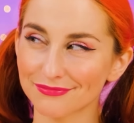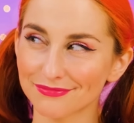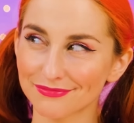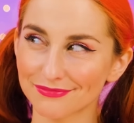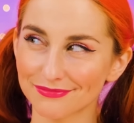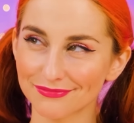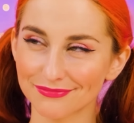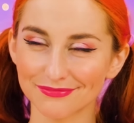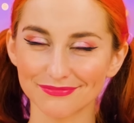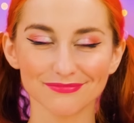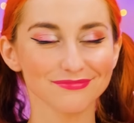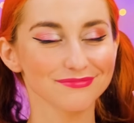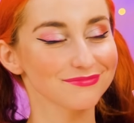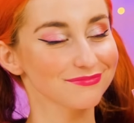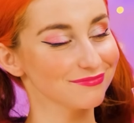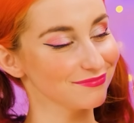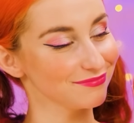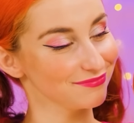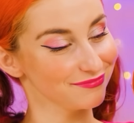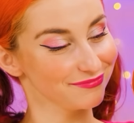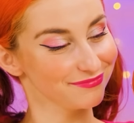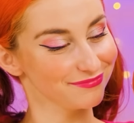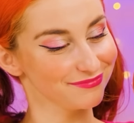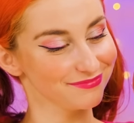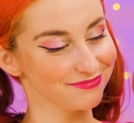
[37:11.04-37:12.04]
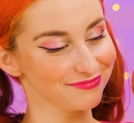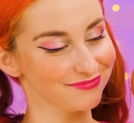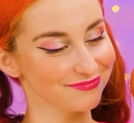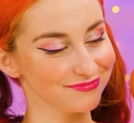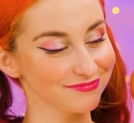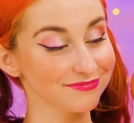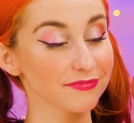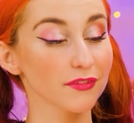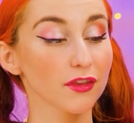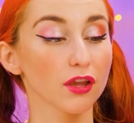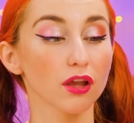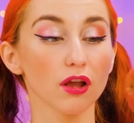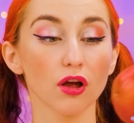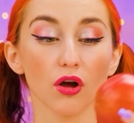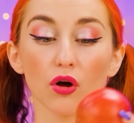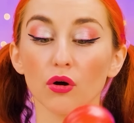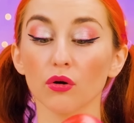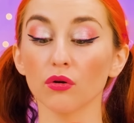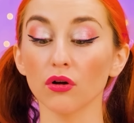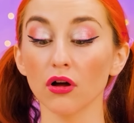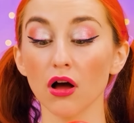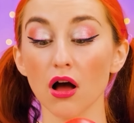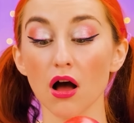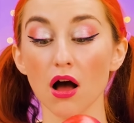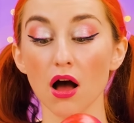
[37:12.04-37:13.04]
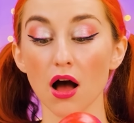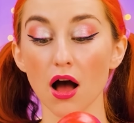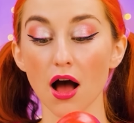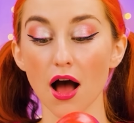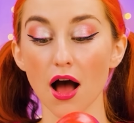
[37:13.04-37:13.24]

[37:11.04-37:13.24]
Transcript: and then in the colored sprinkles,